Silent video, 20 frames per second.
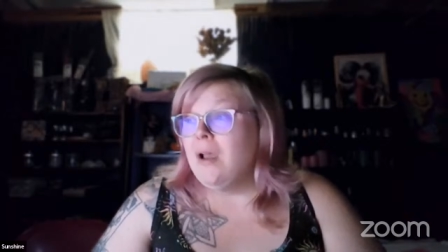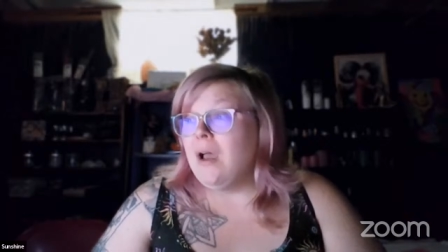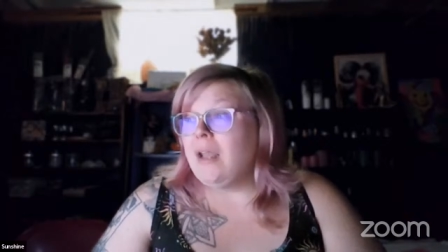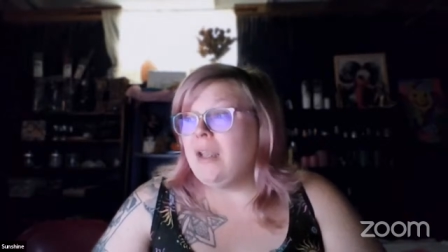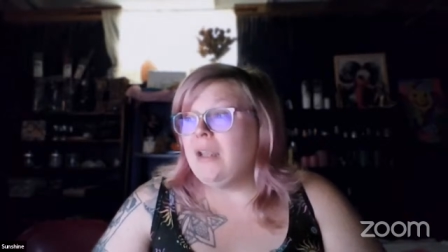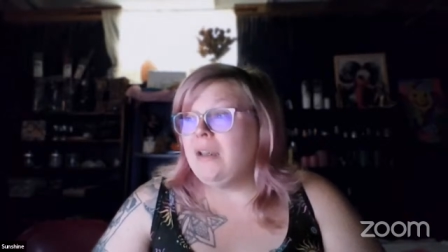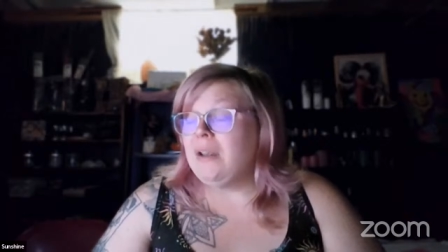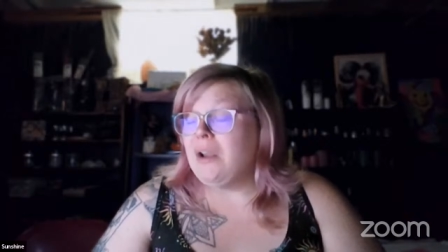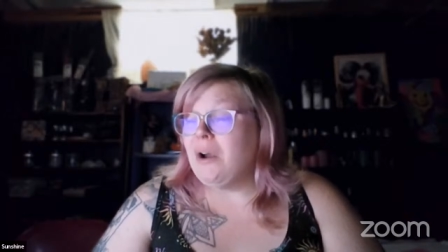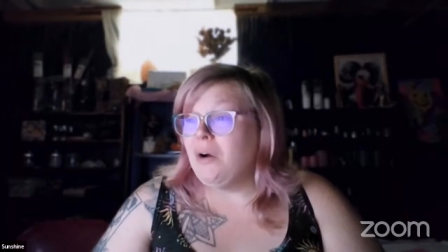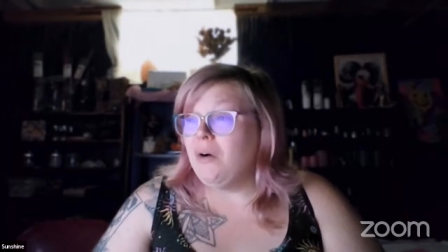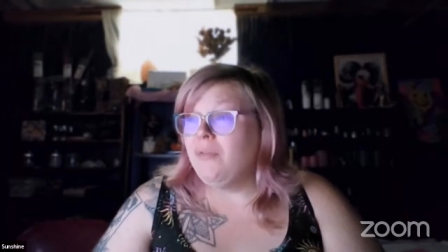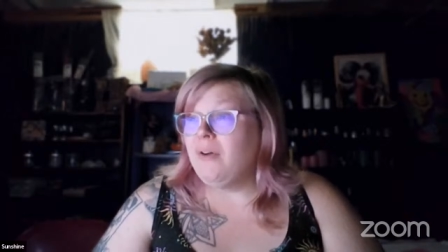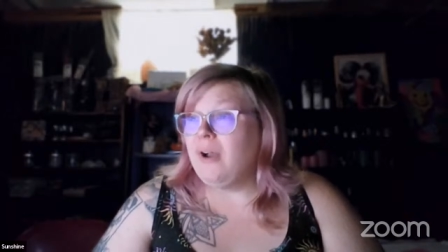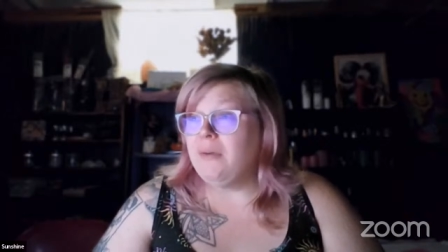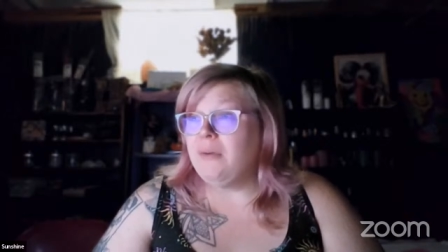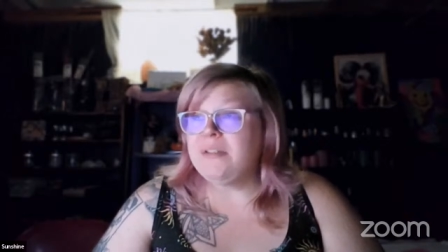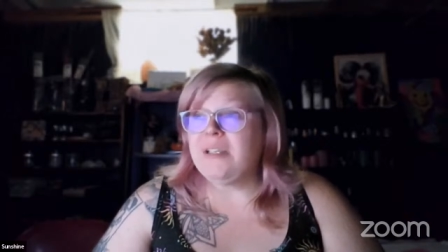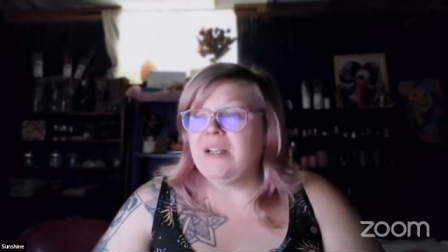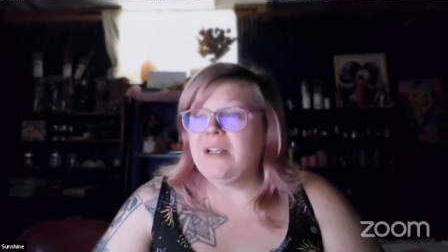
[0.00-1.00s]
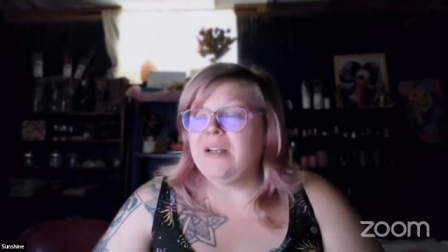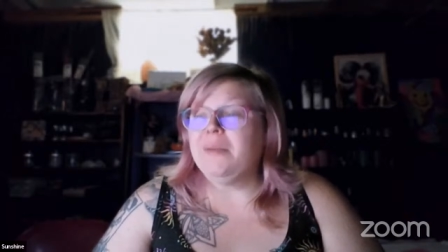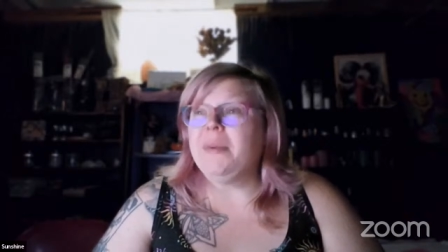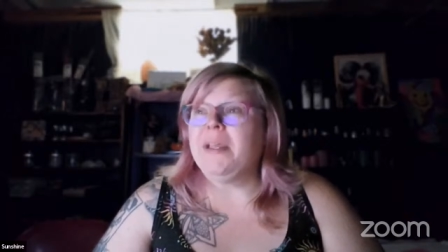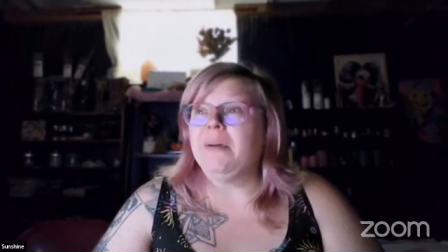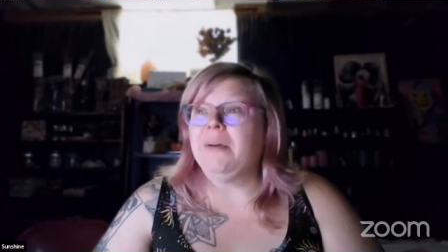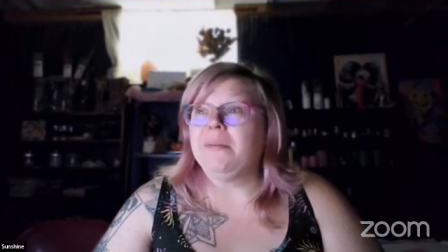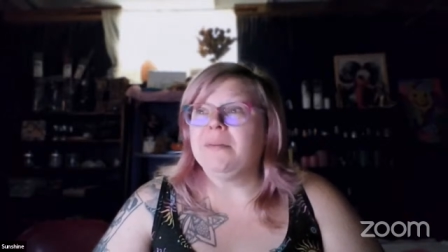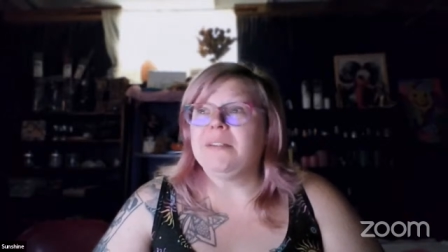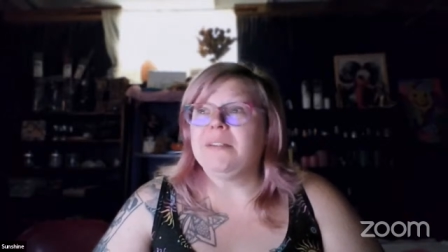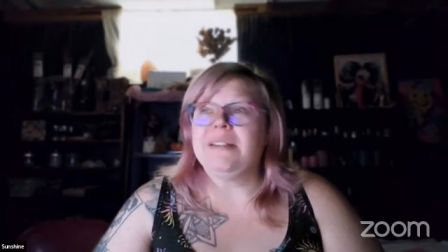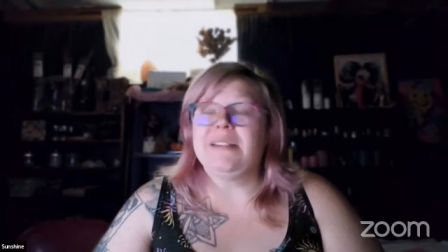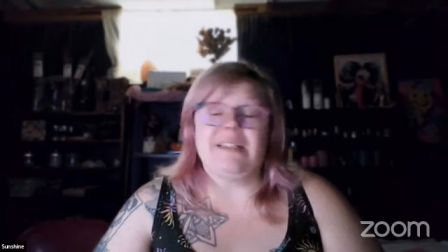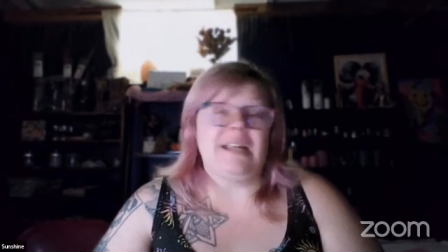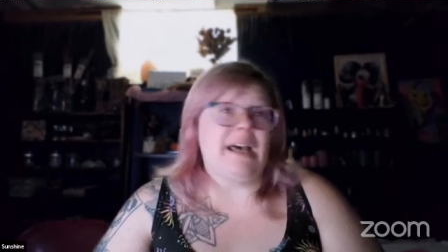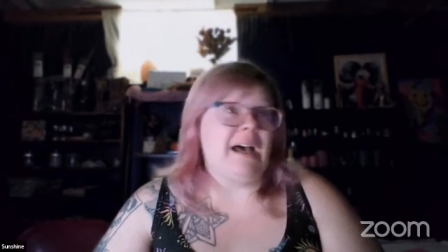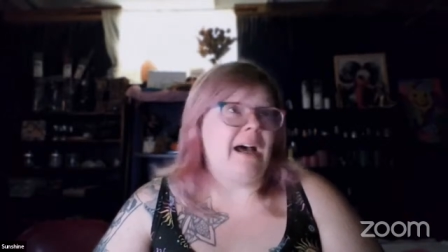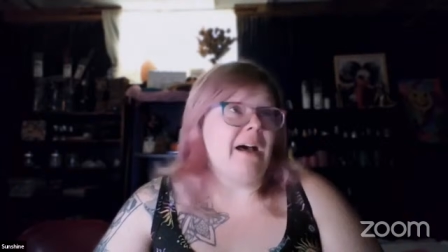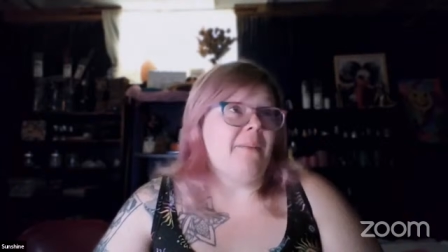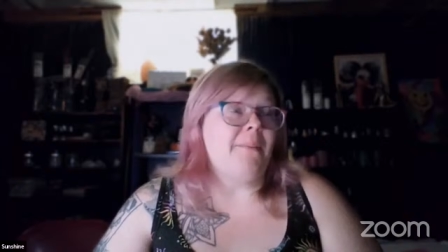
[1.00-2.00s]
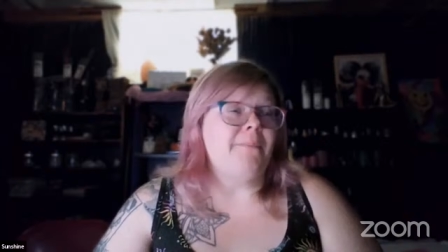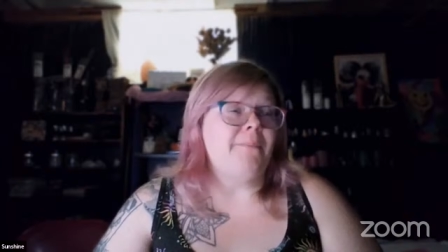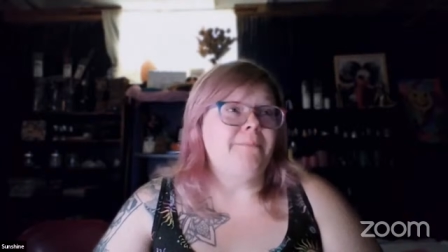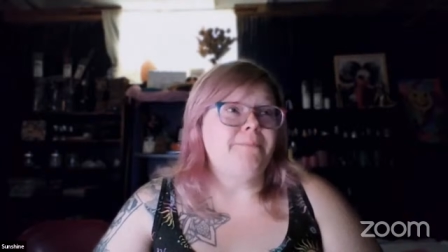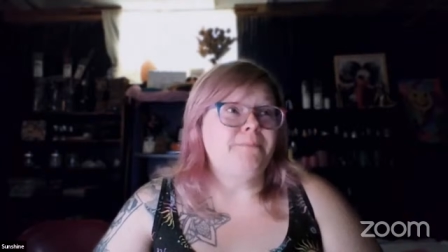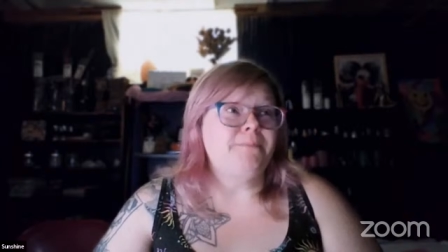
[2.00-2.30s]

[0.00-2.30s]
I didn't know if I was going to be able to stop.